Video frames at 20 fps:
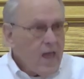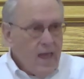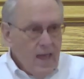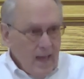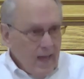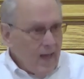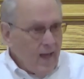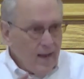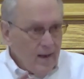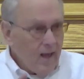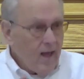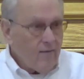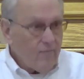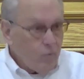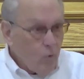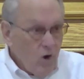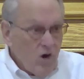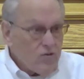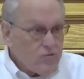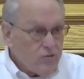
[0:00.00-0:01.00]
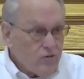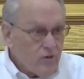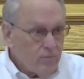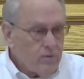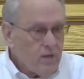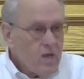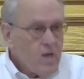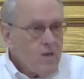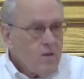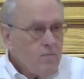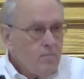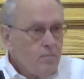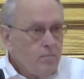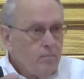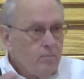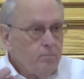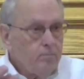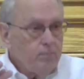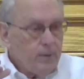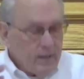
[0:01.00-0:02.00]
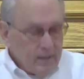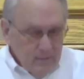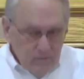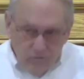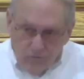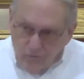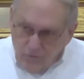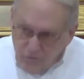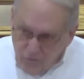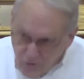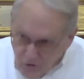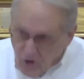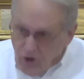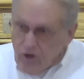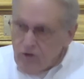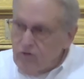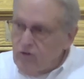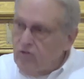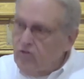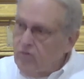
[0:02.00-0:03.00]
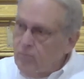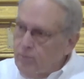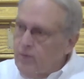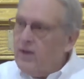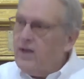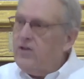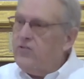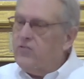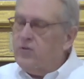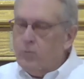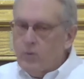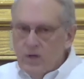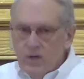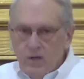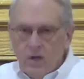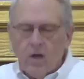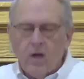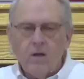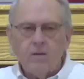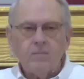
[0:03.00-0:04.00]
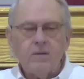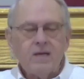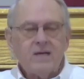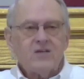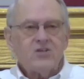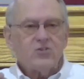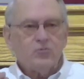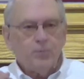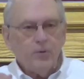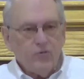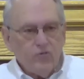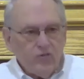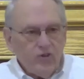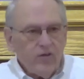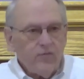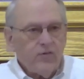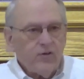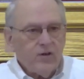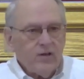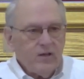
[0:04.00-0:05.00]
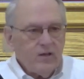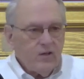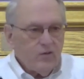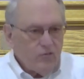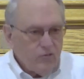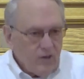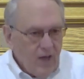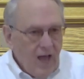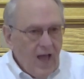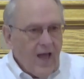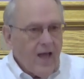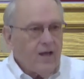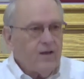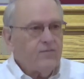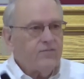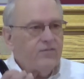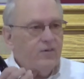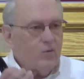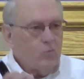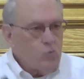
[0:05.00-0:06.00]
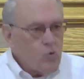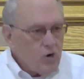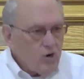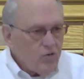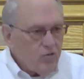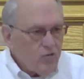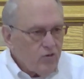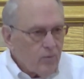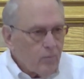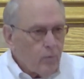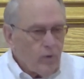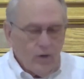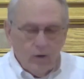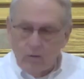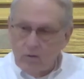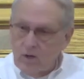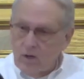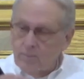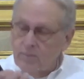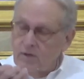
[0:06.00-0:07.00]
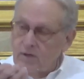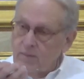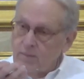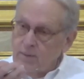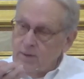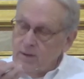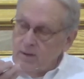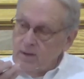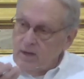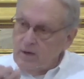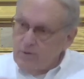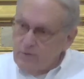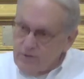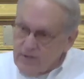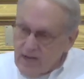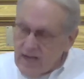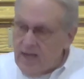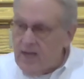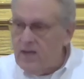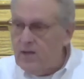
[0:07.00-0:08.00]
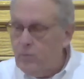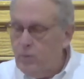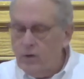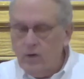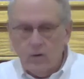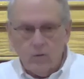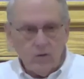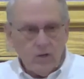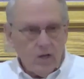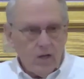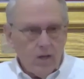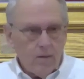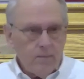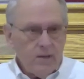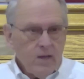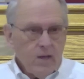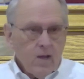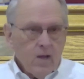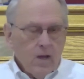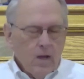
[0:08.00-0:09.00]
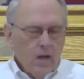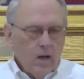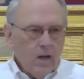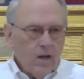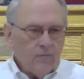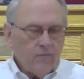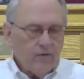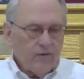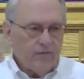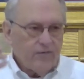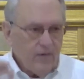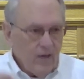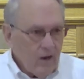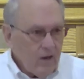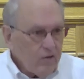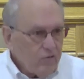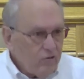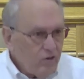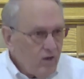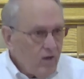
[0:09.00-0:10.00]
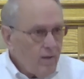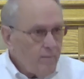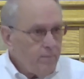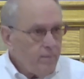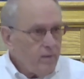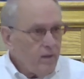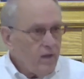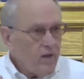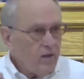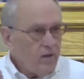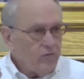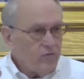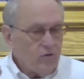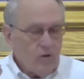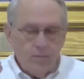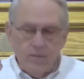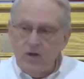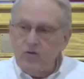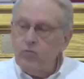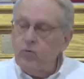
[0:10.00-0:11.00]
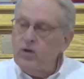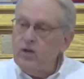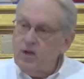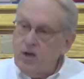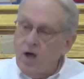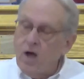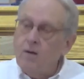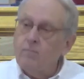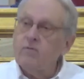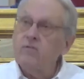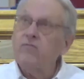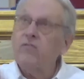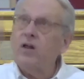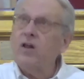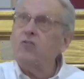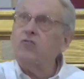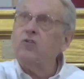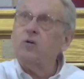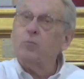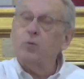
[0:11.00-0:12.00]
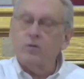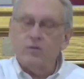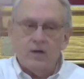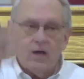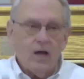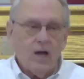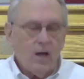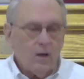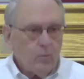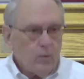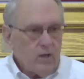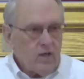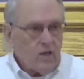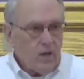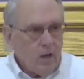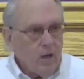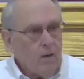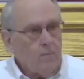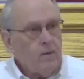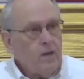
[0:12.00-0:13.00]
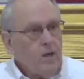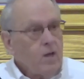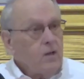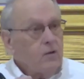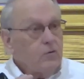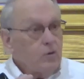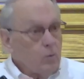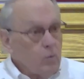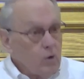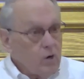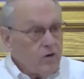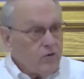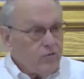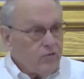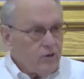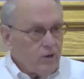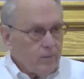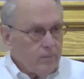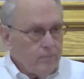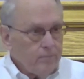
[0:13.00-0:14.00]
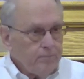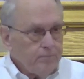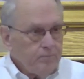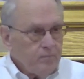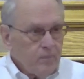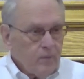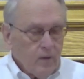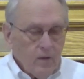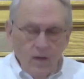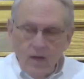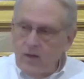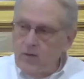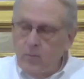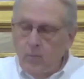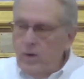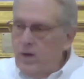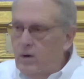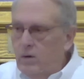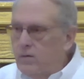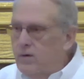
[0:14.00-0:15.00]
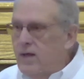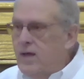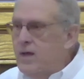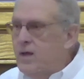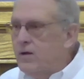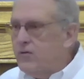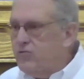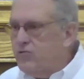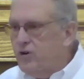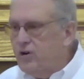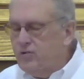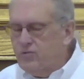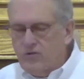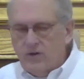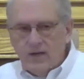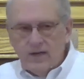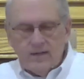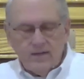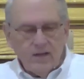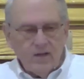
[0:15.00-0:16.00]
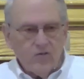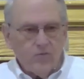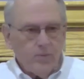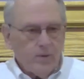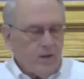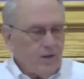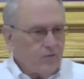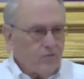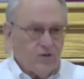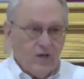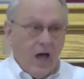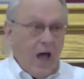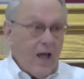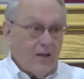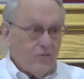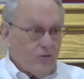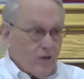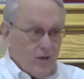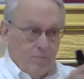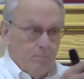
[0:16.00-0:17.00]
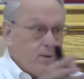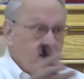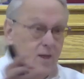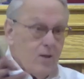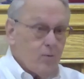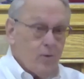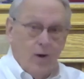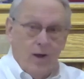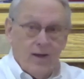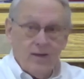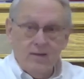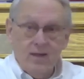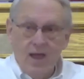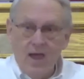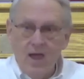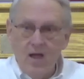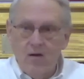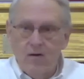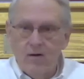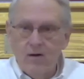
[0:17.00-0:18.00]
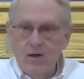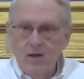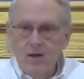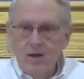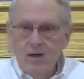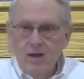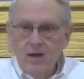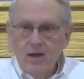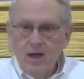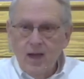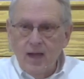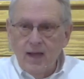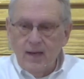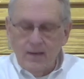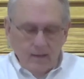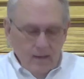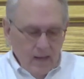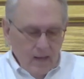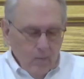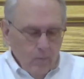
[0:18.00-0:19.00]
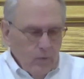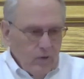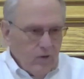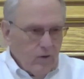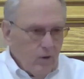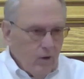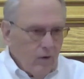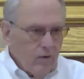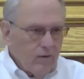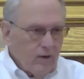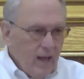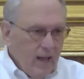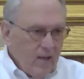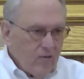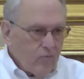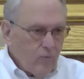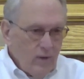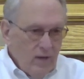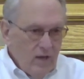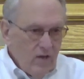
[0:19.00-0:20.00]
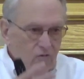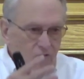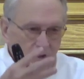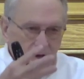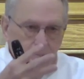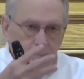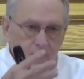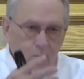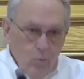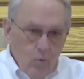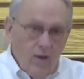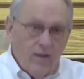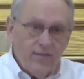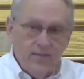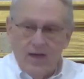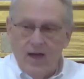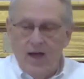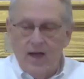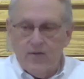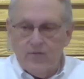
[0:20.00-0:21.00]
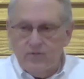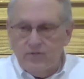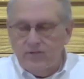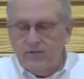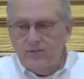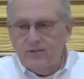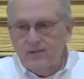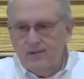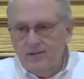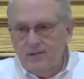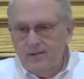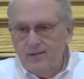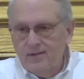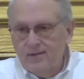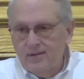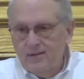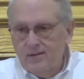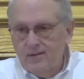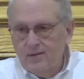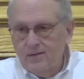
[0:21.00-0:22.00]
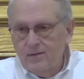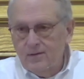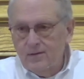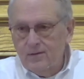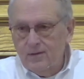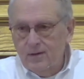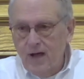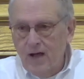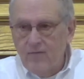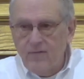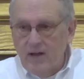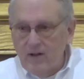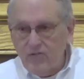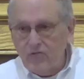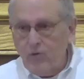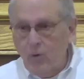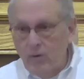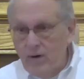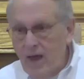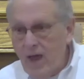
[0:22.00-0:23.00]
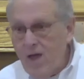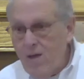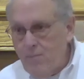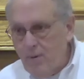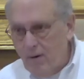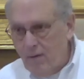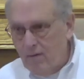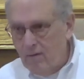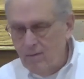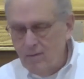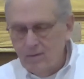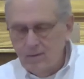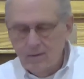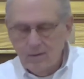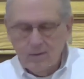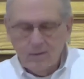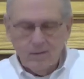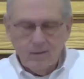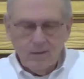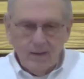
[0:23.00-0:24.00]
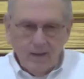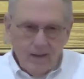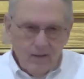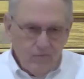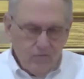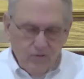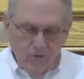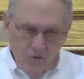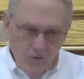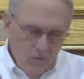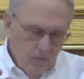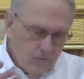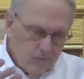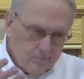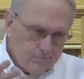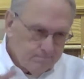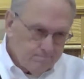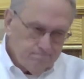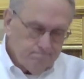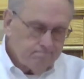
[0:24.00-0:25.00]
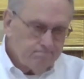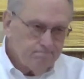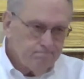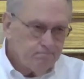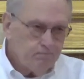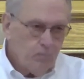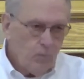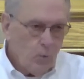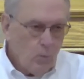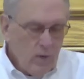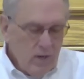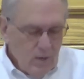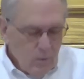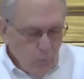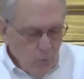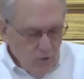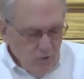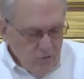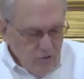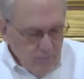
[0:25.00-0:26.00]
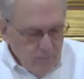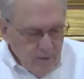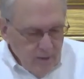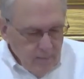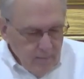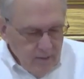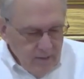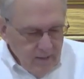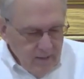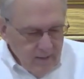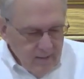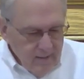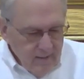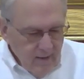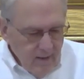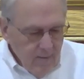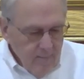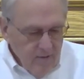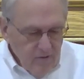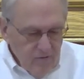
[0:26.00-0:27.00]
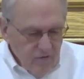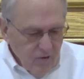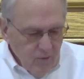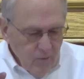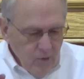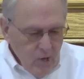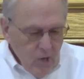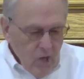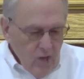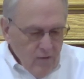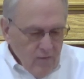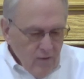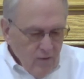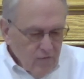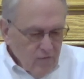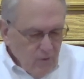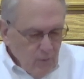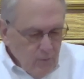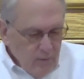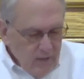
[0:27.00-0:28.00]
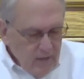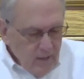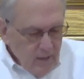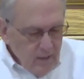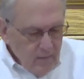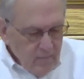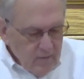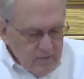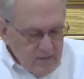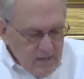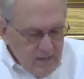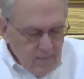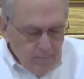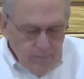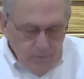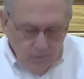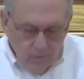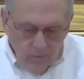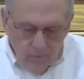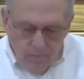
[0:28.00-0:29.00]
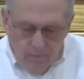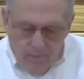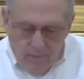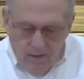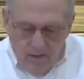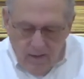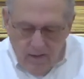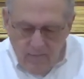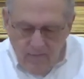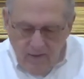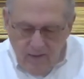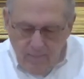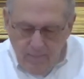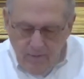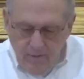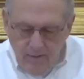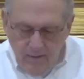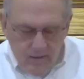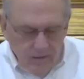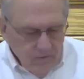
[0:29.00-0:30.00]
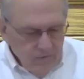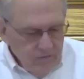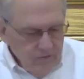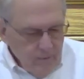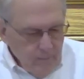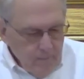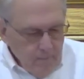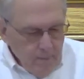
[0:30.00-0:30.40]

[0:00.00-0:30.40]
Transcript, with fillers: And, and I've worshiped, but Church is a place that we come specifically designed for worship. We don't come to be entertained. We don't come uh, for fellowship uh, so much. We come to fellowship with God. We come to worship. And we don't need a church like this because God's going to be right there. And, and we learned last week He's going to be with us, our next door neighbor. And so we can worship Him at any time. And so there's no need of a temple in that place.